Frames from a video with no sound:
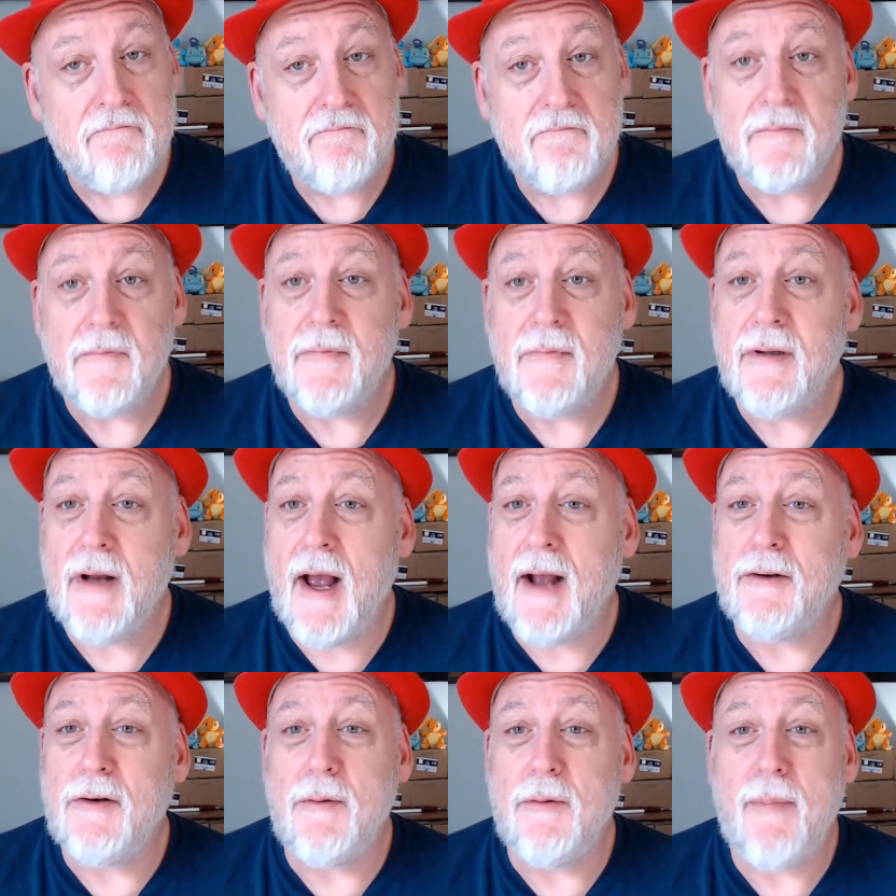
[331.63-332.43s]

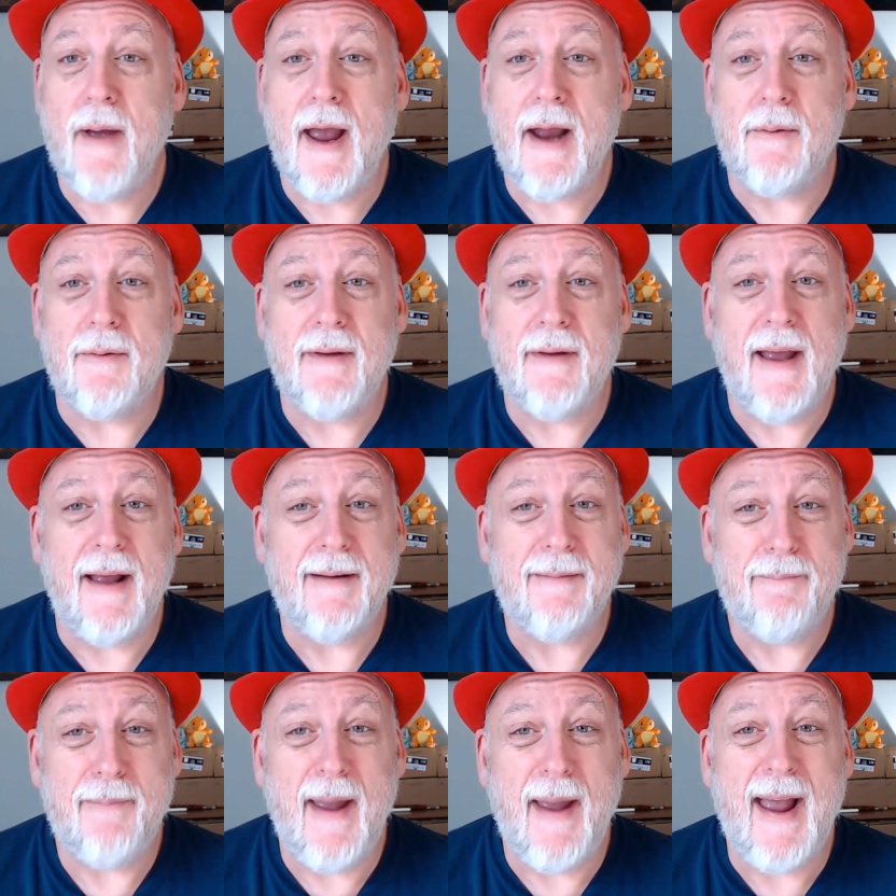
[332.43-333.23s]
Not too bad with
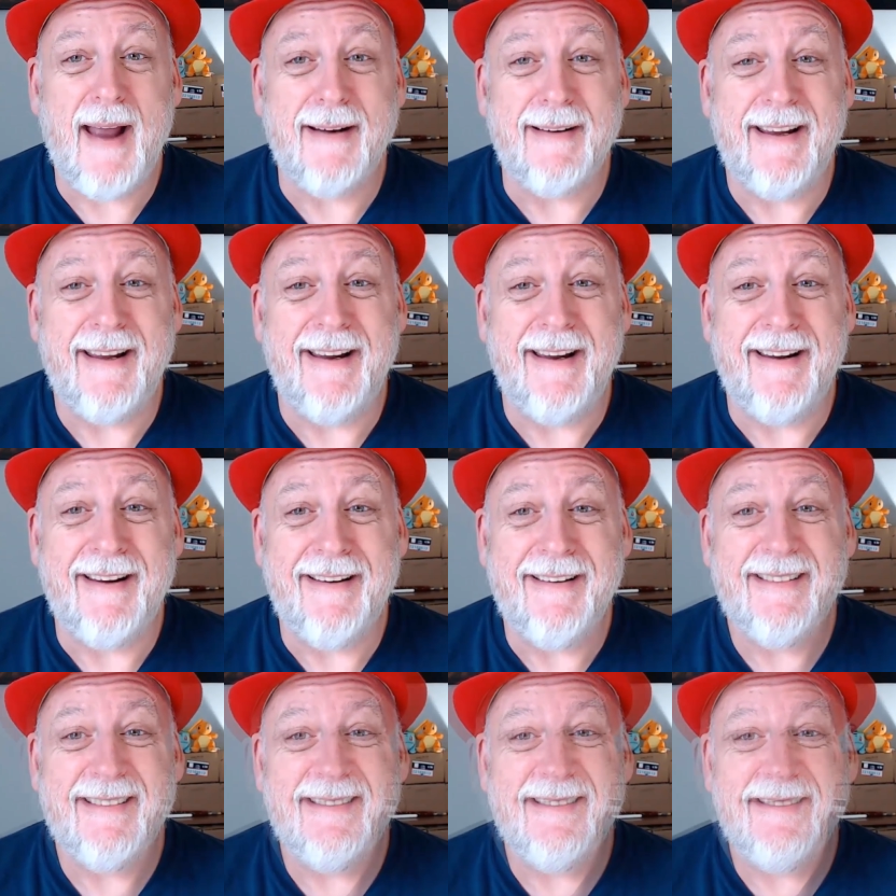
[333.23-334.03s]
that bad
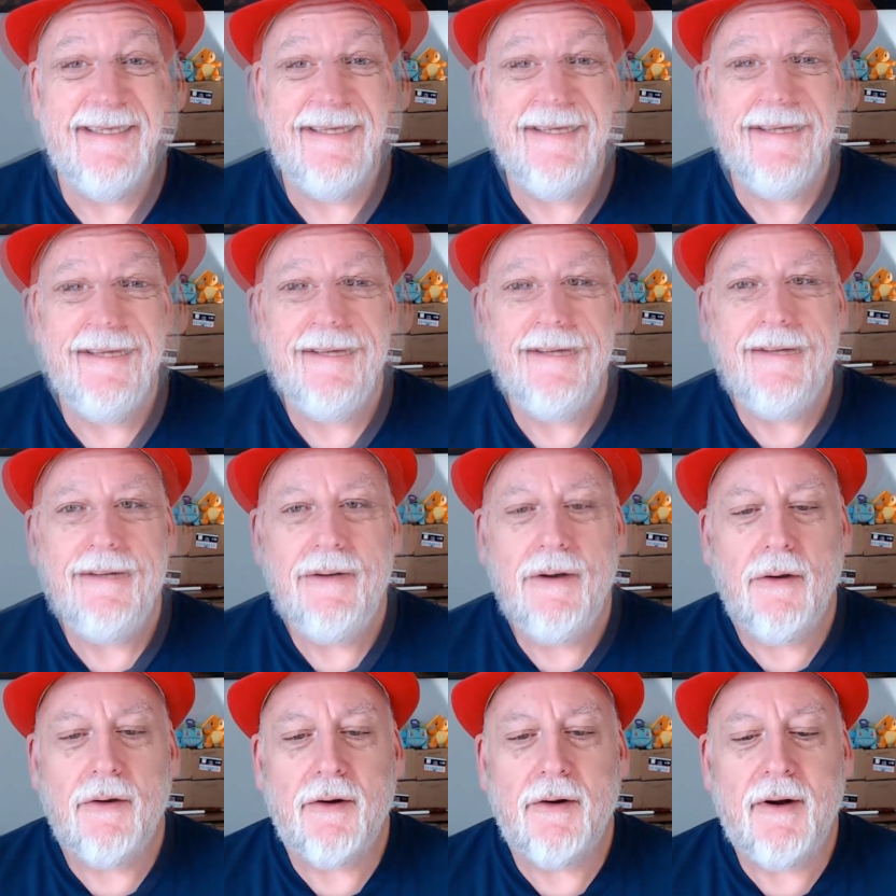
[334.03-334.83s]
ding.
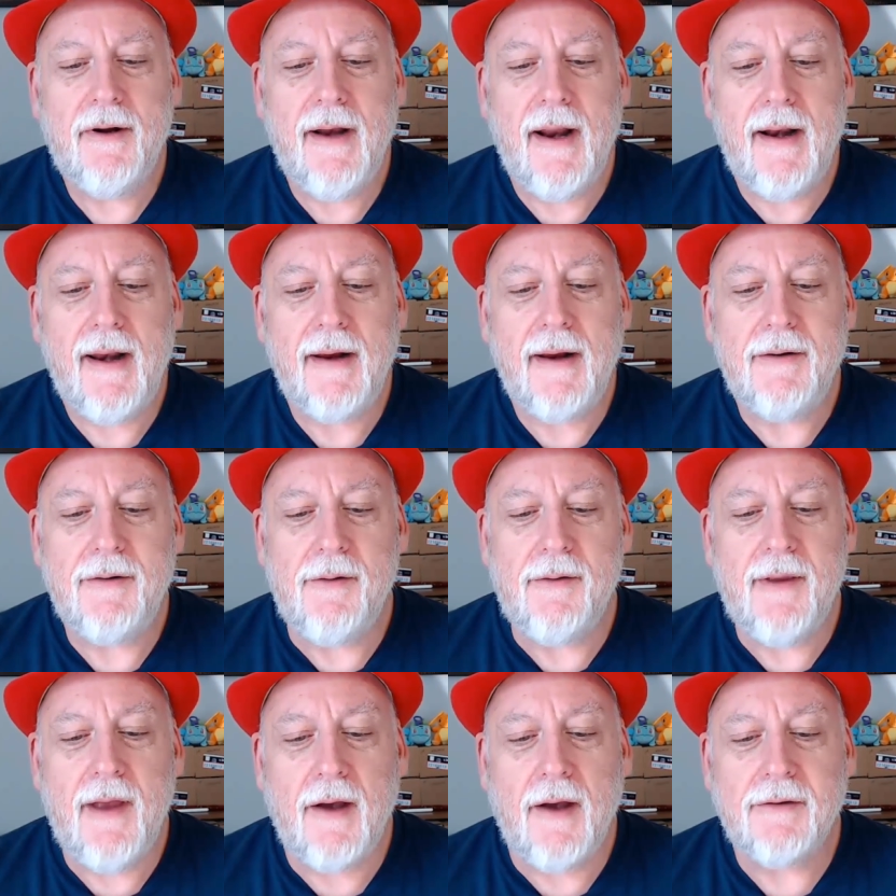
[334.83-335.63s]
You're looking at a
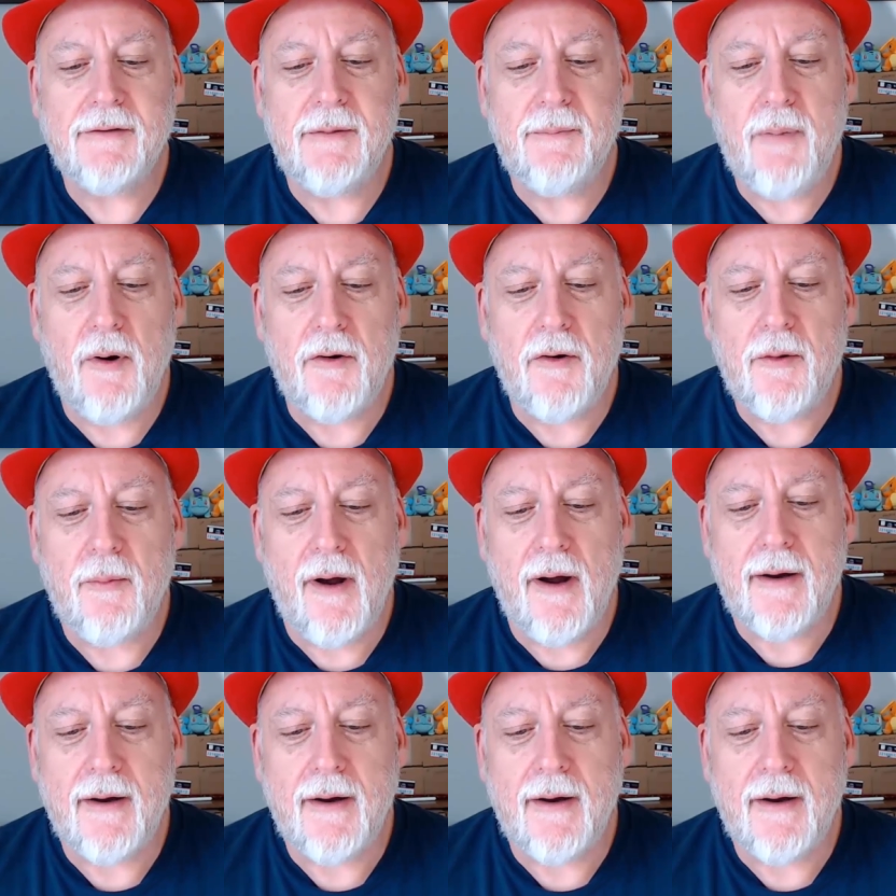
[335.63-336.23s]
2000 Pokemon